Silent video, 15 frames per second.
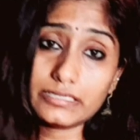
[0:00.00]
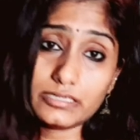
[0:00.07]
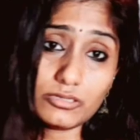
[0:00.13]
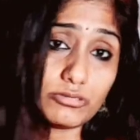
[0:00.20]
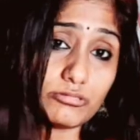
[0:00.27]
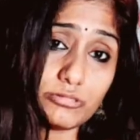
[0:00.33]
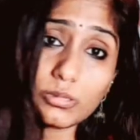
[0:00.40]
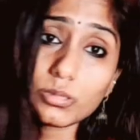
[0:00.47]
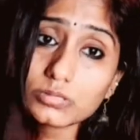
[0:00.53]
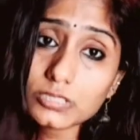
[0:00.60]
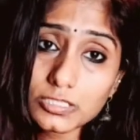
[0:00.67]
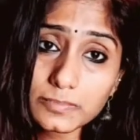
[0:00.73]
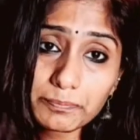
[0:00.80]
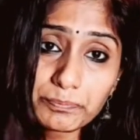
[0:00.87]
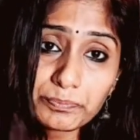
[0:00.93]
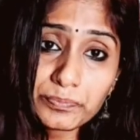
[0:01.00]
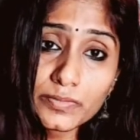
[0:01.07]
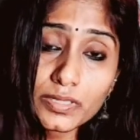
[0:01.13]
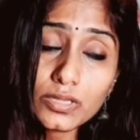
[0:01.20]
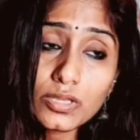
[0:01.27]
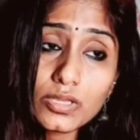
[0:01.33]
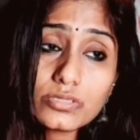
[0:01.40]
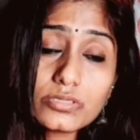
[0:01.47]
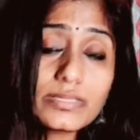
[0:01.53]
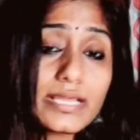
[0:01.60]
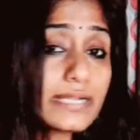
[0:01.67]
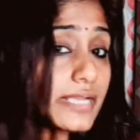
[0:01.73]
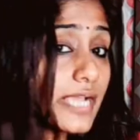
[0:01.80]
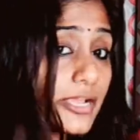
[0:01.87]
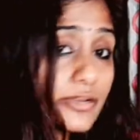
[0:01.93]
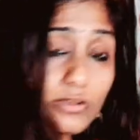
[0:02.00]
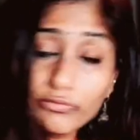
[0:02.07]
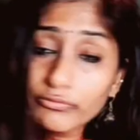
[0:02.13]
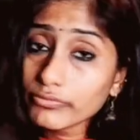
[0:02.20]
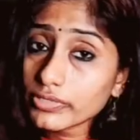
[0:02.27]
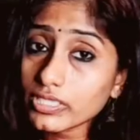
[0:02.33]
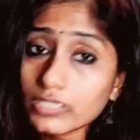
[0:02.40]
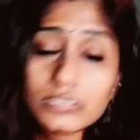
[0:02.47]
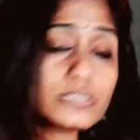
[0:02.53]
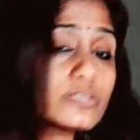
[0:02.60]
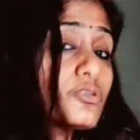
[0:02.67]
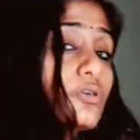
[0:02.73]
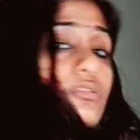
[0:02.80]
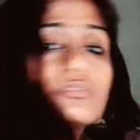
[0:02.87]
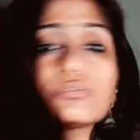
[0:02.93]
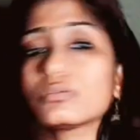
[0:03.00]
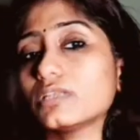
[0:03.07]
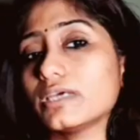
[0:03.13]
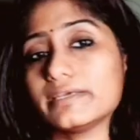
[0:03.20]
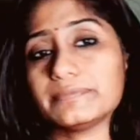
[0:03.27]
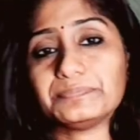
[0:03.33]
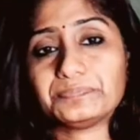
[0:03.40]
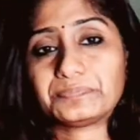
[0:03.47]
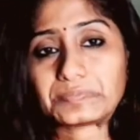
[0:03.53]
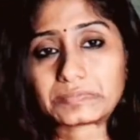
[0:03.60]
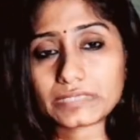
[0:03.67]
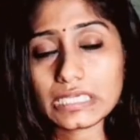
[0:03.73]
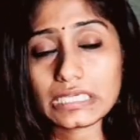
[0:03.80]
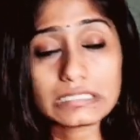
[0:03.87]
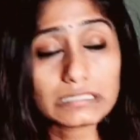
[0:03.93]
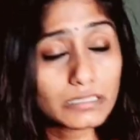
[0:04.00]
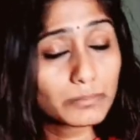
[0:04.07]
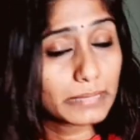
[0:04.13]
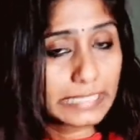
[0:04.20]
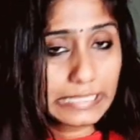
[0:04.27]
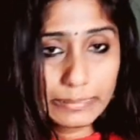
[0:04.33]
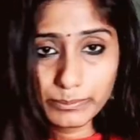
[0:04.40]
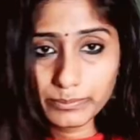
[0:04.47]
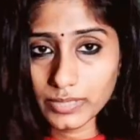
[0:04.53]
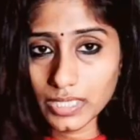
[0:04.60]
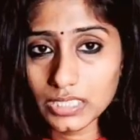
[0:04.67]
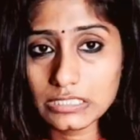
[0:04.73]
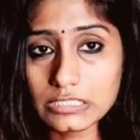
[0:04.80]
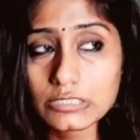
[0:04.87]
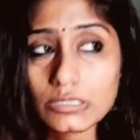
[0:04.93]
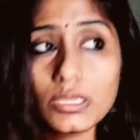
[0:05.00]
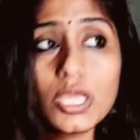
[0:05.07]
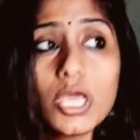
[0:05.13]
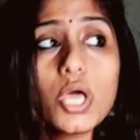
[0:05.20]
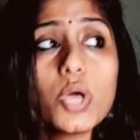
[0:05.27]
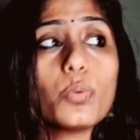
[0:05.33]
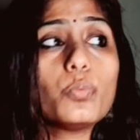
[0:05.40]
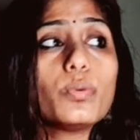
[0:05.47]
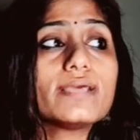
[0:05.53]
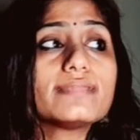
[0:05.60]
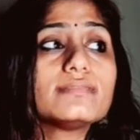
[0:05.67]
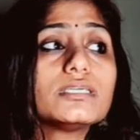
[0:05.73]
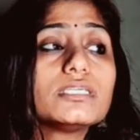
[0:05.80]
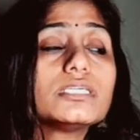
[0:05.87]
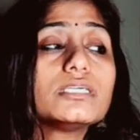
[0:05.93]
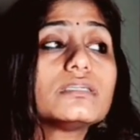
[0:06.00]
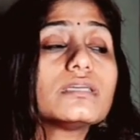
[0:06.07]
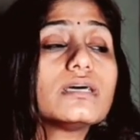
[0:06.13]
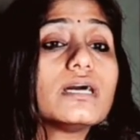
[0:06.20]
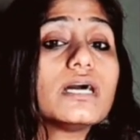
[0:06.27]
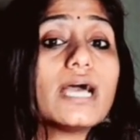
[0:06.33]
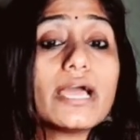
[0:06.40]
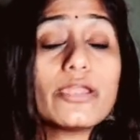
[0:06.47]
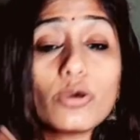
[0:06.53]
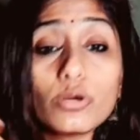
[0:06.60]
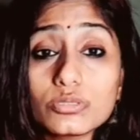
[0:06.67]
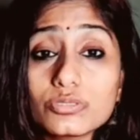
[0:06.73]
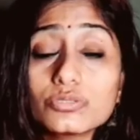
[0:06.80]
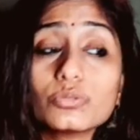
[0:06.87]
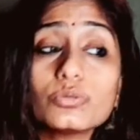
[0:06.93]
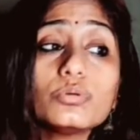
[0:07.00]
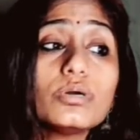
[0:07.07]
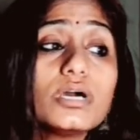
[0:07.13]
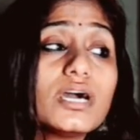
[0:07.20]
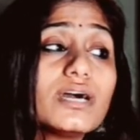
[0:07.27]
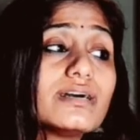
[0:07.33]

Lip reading: or not. So that kind of fear is also there in the male part. Whether and also